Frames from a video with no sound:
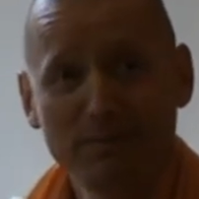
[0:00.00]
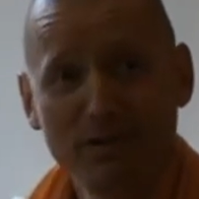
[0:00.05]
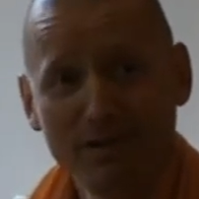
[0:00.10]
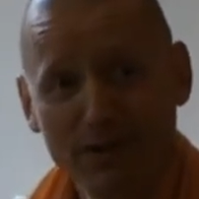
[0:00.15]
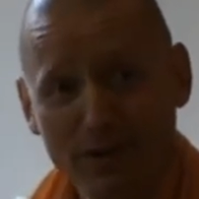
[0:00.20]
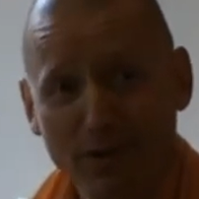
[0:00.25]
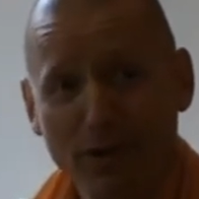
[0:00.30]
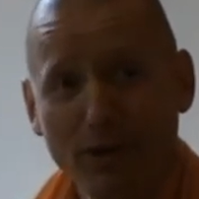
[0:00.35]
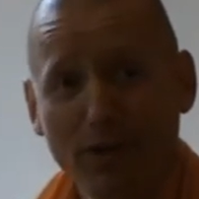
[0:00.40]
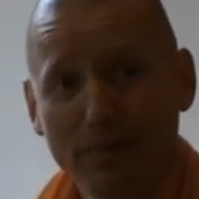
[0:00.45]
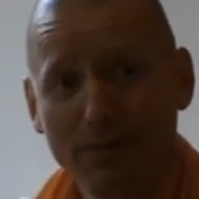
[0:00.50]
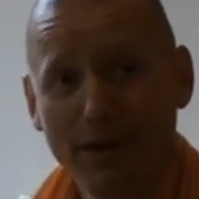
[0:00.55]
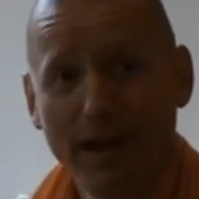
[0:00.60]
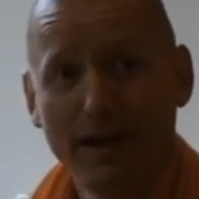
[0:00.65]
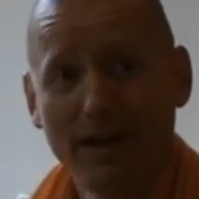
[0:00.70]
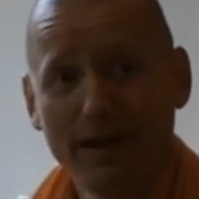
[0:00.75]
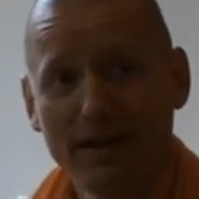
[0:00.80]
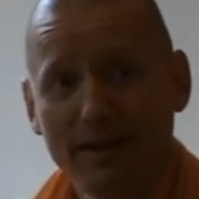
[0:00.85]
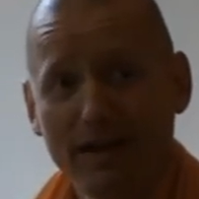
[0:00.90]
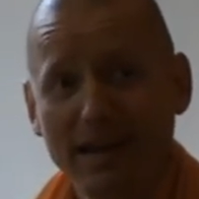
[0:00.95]
the earth
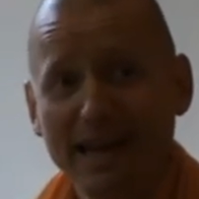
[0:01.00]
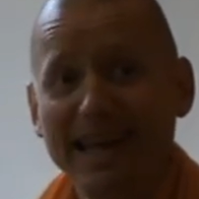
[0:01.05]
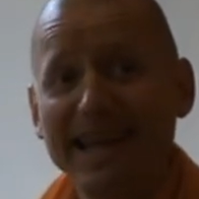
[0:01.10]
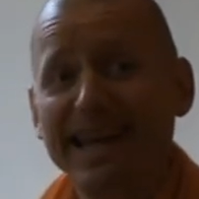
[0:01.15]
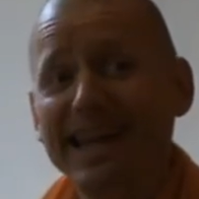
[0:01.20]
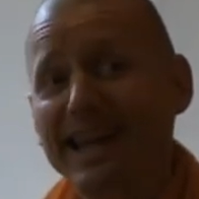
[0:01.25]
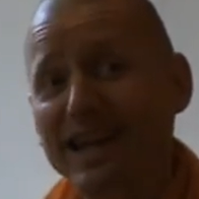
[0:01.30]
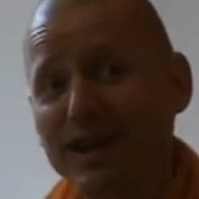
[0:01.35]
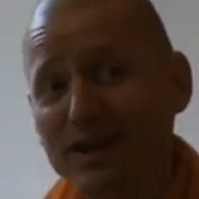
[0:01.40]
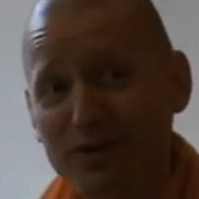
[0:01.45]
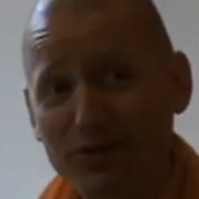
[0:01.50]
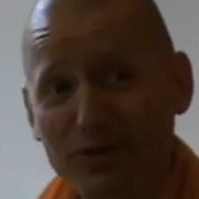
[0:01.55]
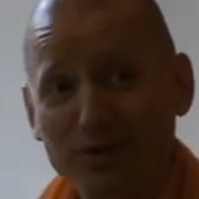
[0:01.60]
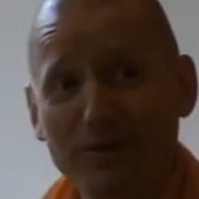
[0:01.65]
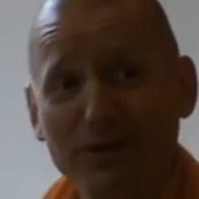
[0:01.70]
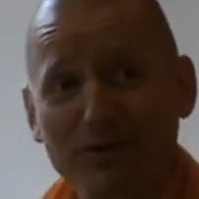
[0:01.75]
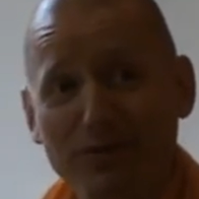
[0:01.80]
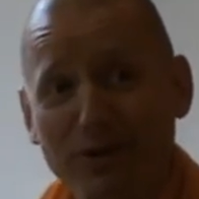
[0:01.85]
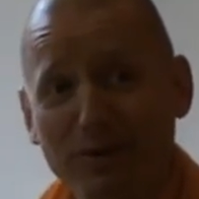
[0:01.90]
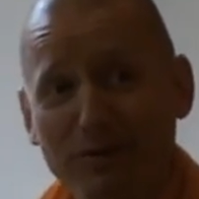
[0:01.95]
planet in a
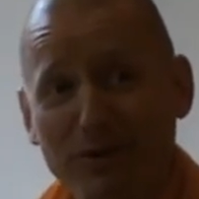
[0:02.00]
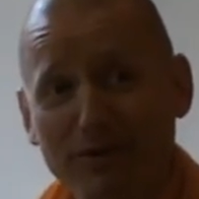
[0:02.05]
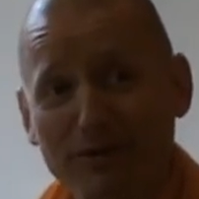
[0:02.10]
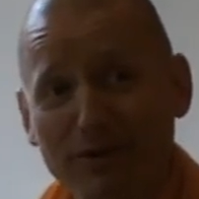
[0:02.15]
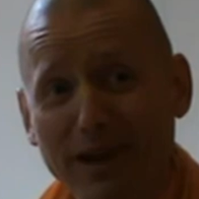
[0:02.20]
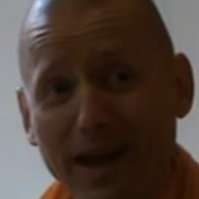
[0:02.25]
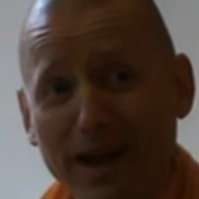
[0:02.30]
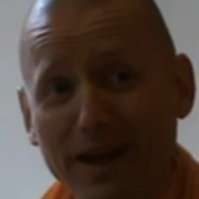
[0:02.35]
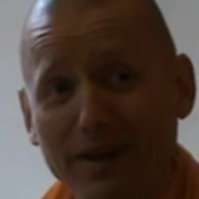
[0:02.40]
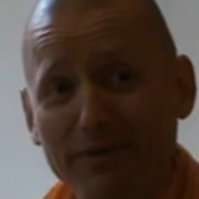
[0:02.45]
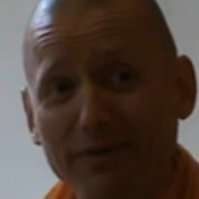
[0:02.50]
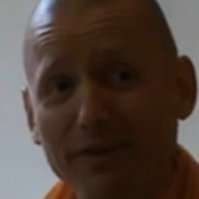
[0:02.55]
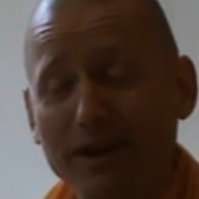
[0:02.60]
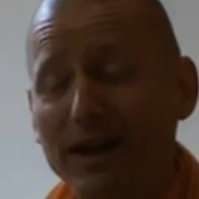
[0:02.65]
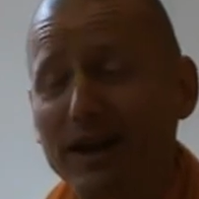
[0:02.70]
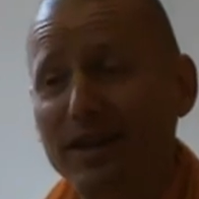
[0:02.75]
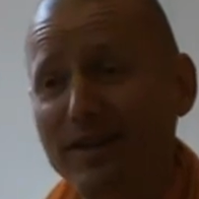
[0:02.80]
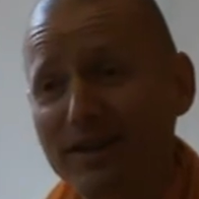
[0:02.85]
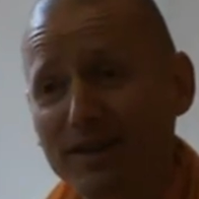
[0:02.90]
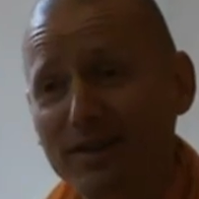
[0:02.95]
human form of life,
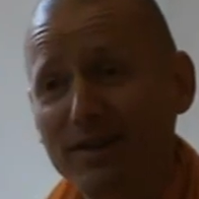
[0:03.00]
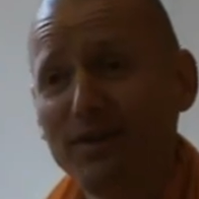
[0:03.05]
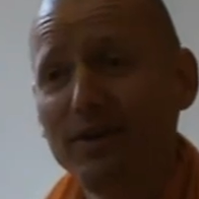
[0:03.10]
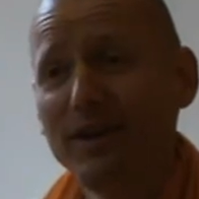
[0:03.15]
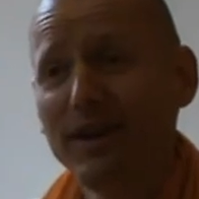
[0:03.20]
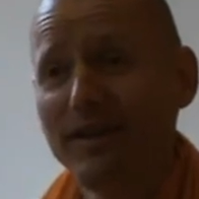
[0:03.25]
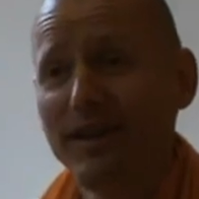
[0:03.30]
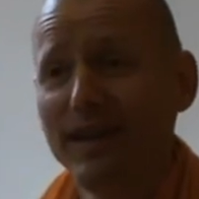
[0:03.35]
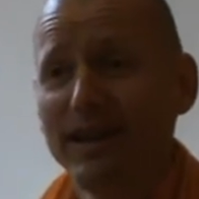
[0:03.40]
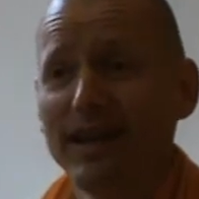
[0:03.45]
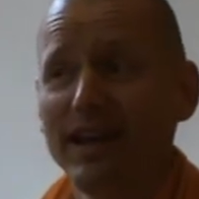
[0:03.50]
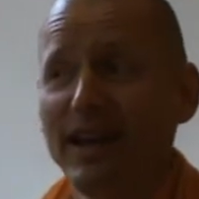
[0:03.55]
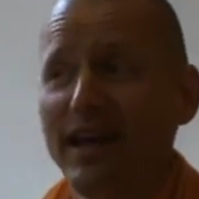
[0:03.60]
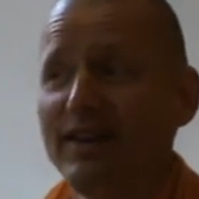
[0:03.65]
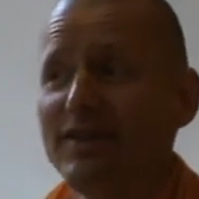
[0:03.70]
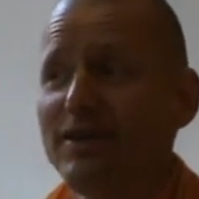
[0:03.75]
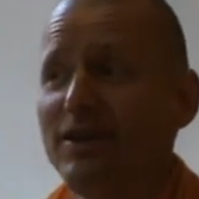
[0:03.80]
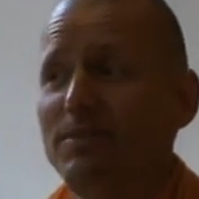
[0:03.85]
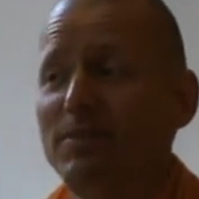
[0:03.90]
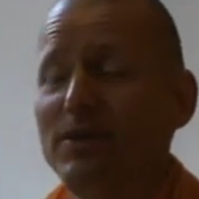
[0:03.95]
so that they can
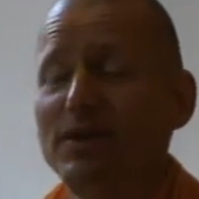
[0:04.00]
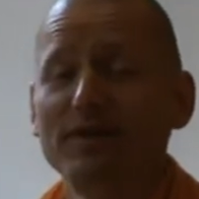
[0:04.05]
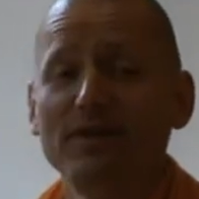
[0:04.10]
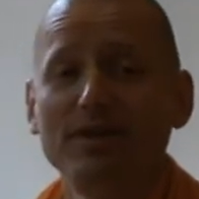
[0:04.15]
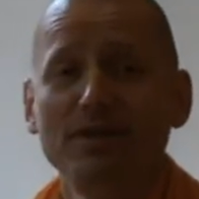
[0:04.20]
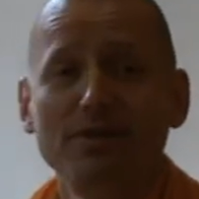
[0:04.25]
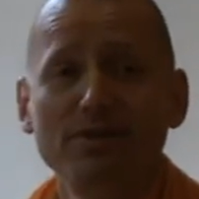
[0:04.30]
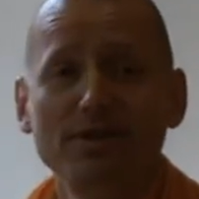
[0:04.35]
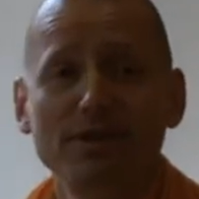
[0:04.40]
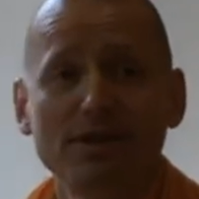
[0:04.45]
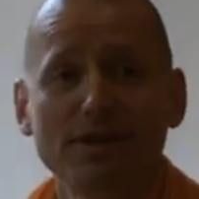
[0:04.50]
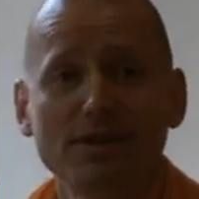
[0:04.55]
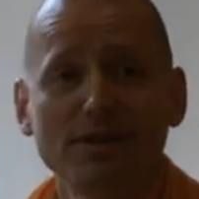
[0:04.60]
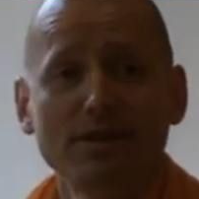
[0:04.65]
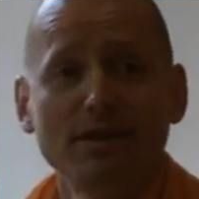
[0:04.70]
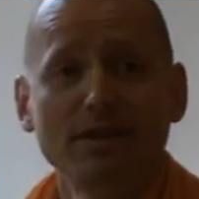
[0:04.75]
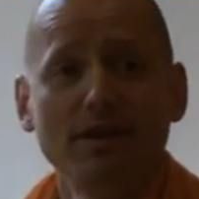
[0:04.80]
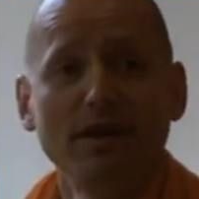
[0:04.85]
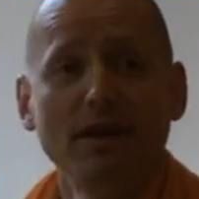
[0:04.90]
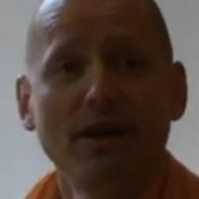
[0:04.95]
actually be
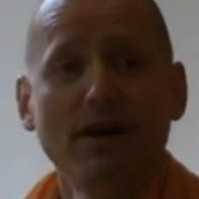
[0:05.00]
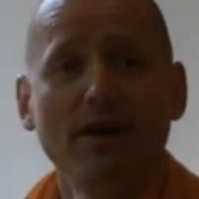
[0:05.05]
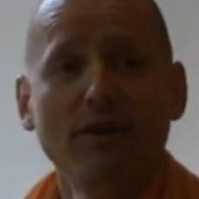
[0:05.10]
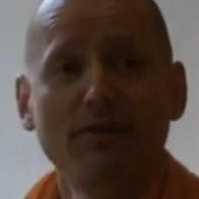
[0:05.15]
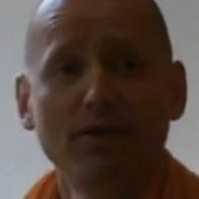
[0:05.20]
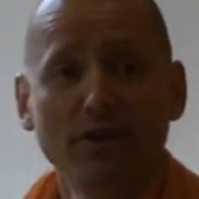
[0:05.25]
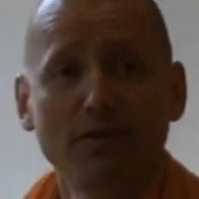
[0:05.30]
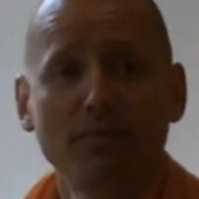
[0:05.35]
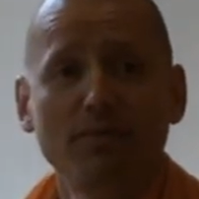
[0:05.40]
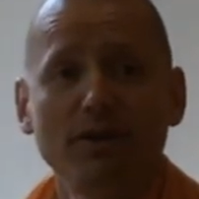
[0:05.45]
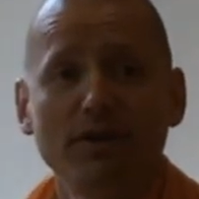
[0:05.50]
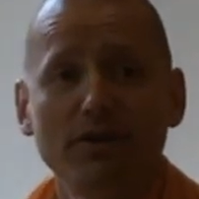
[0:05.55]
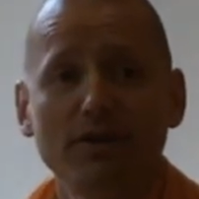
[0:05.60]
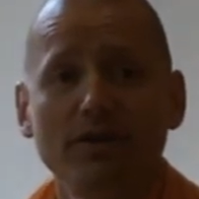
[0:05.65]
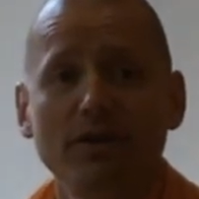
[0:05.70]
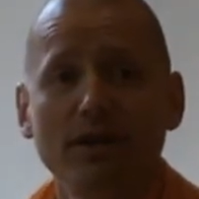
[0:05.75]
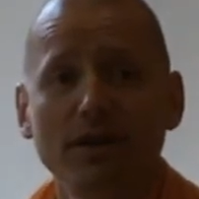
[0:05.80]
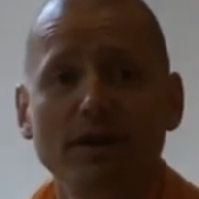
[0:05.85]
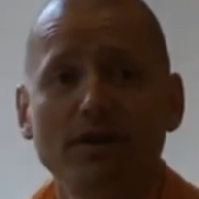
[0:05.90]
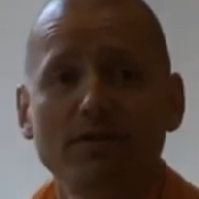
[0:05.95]
serious of their
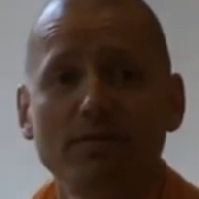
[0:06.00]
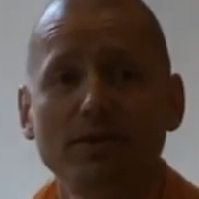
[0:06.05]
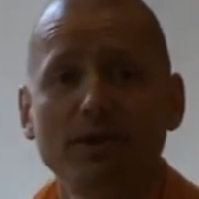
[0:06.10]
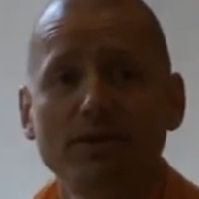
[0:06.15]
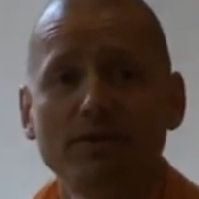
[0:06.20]
spiritual life.